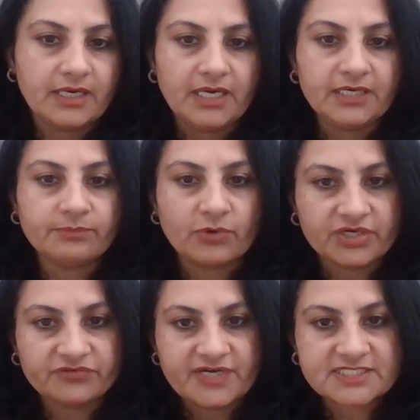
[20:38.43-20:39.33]
it
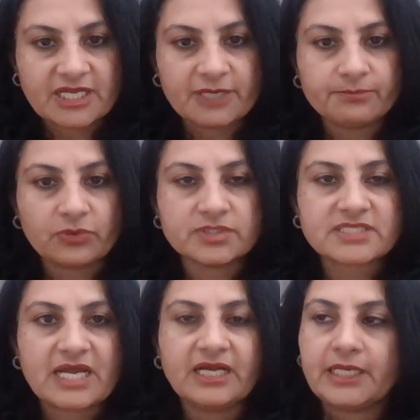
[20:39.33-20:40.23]
motivates the employees
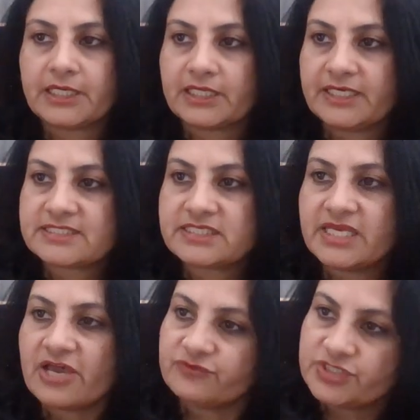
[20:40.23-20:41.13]
and increase the
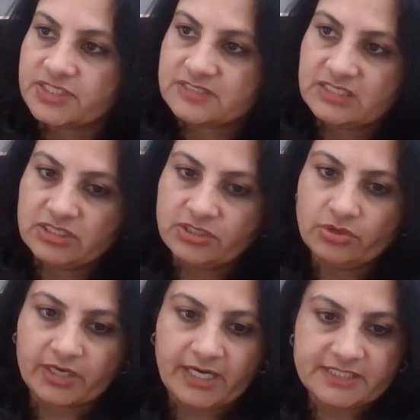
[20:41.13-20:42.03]
efficiency in the
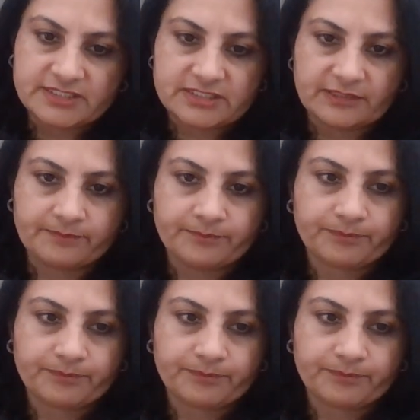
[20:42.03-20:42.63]
organization.